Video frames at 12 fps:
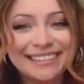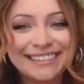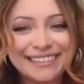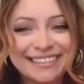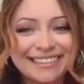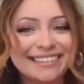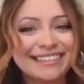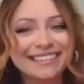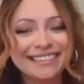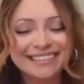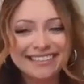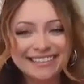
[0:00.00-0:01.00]

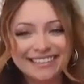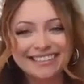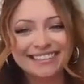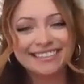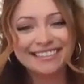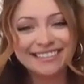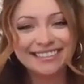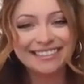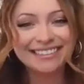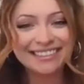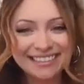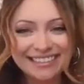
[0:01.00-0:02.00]

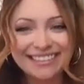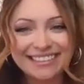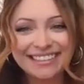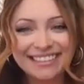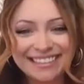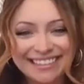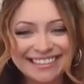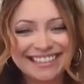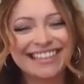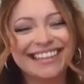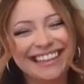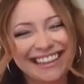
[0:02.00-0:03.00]

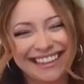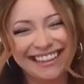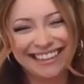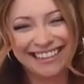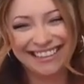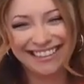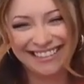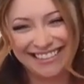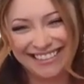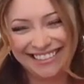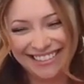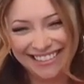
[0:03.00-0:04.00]

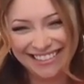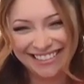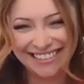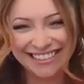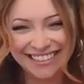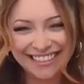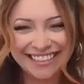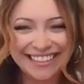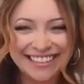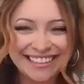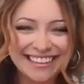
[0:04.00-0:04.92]
This person isn't speaking.